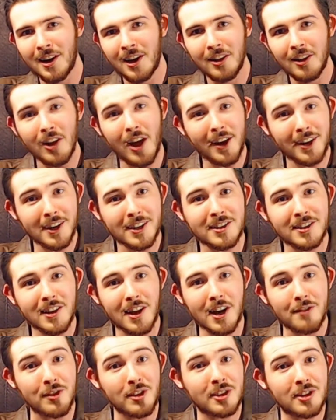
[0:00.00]
like I said,
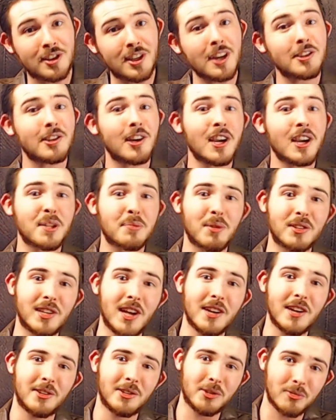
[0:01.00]
if you set your
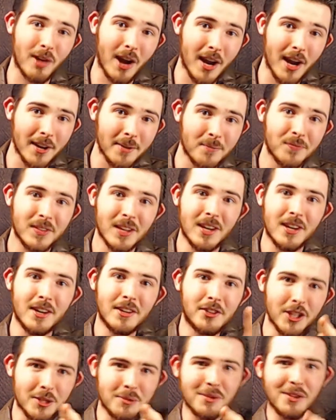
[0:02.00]
expectations right,
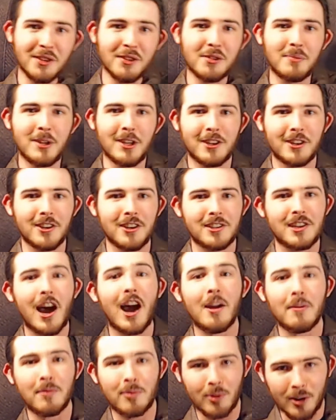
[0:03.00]
this movie will be a good
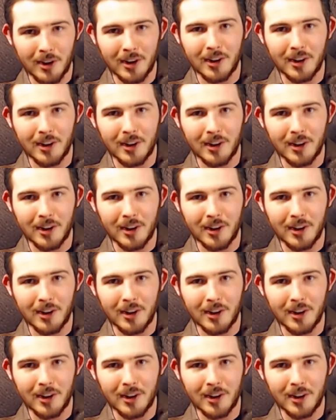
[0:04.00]
time for you.